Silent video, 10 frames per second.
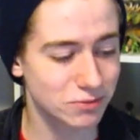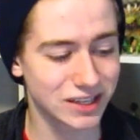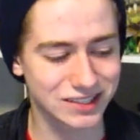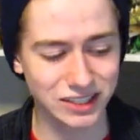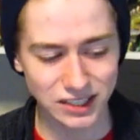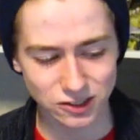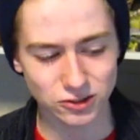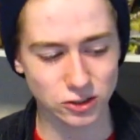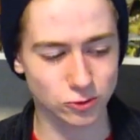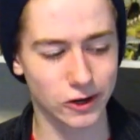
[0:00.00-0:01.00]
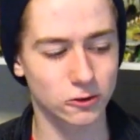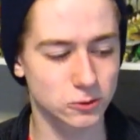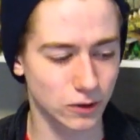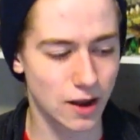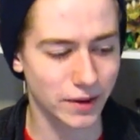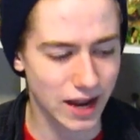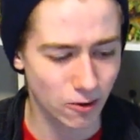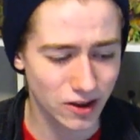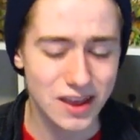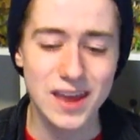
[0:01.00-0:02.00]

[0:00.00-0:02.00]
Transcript: as teasers and trailers were coming out,